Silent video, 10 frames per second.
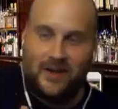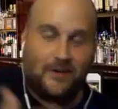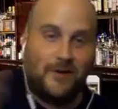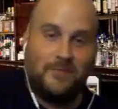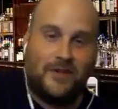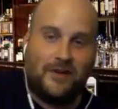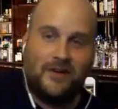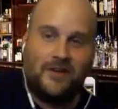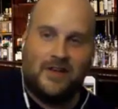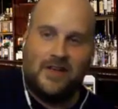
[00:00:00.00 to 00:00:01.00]
I go up
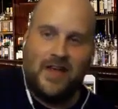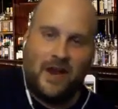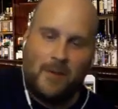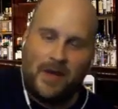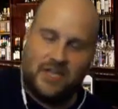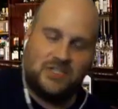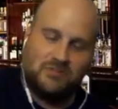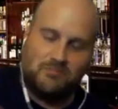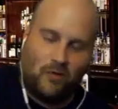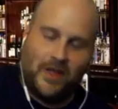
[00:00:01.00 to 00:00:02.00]
there, and I'm not gonna
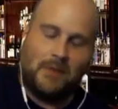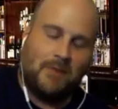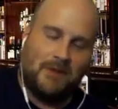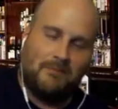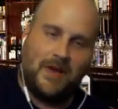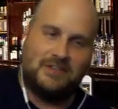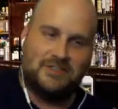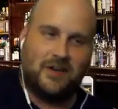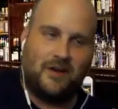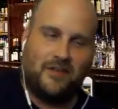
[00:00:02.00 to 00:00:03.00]
just blame my bad
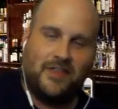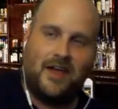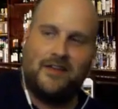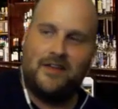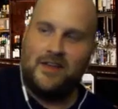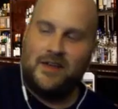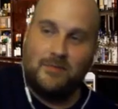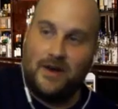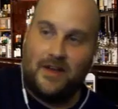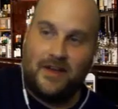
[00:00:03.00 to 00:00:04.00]
set on that,
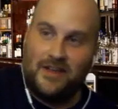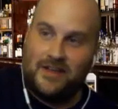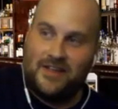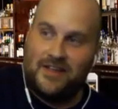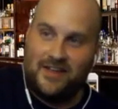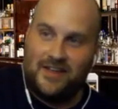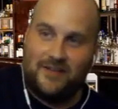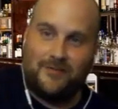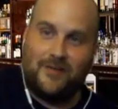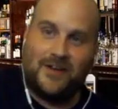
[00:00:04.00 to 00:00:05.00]
but
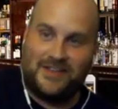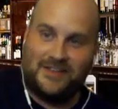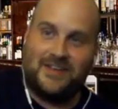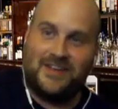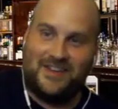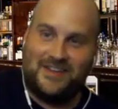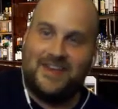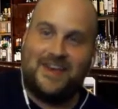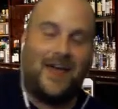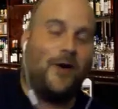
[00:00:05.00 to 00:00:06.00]
it
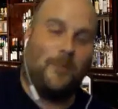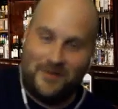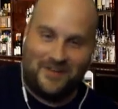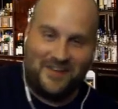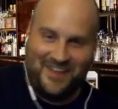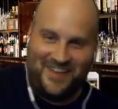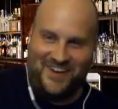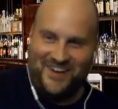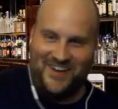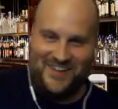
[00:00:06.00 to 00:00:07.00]
didn't help. You
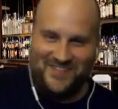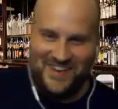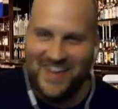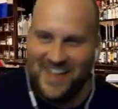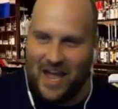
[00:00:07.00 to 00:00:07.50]
know what I mean?